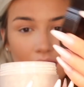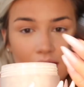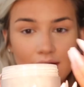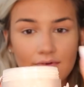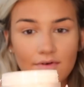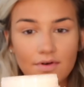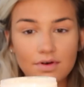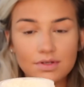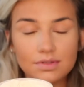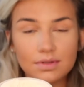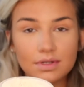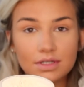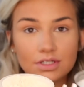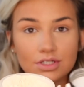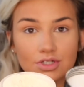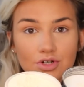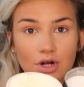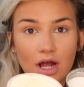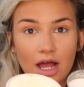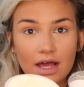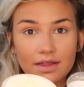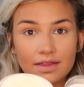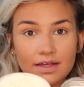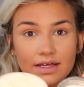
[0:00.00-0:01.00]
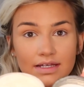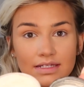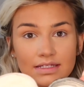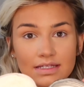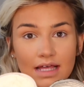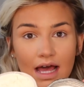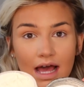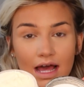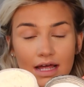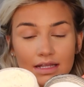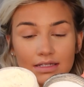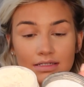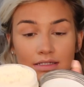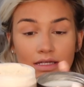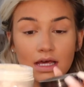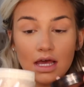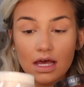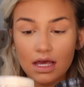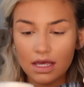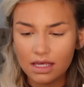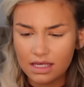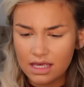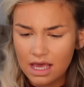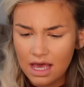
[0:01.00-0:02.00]
I've always wanted to try this, and
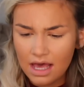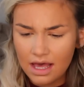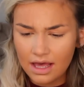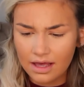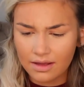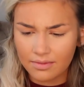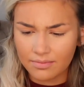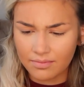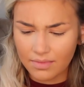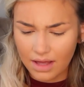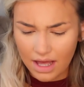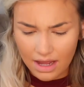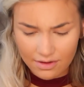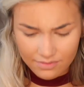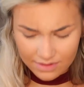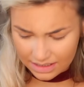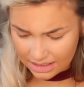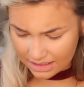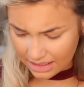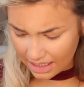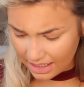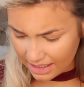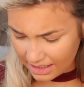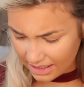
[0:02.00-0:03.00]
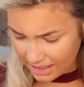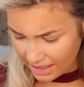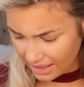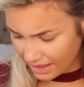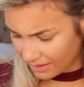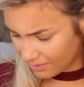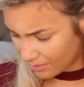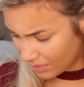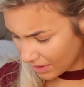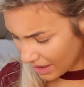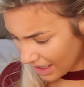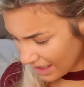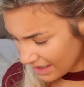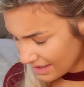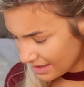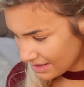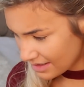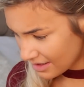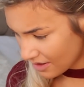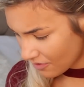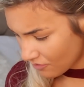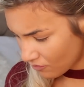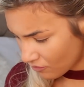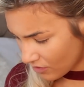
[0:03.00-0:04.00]
yeah, I really like it. It
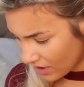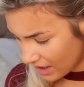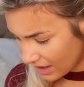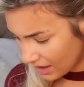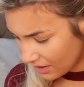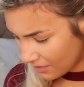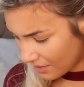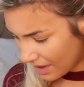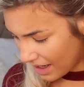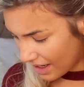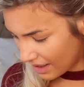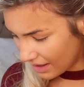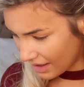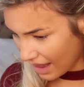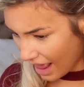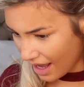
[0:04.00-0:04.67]
blends really well.